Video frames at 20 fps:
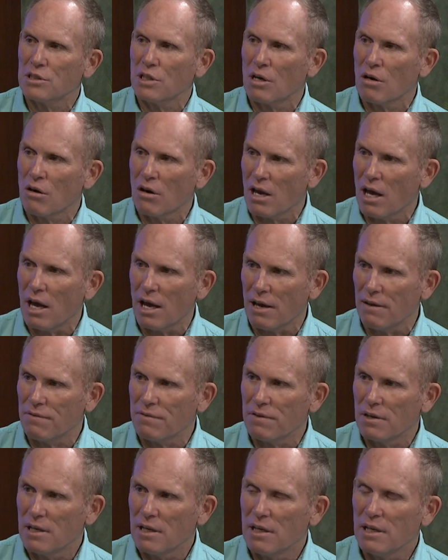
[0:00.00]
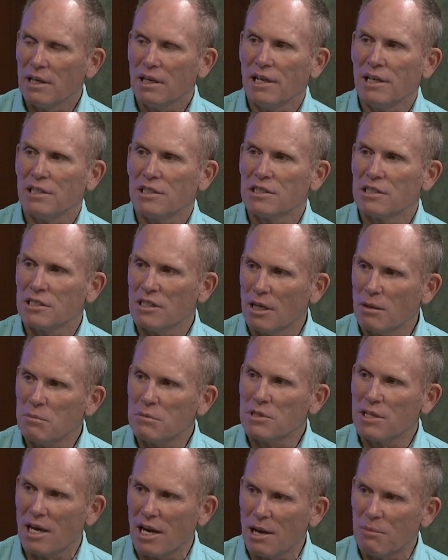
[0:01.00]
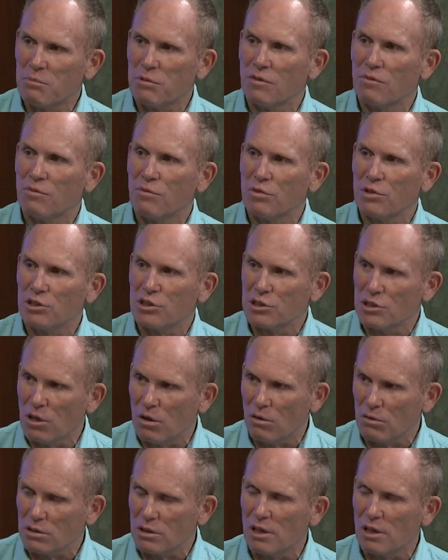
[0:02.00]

in our life is some type of result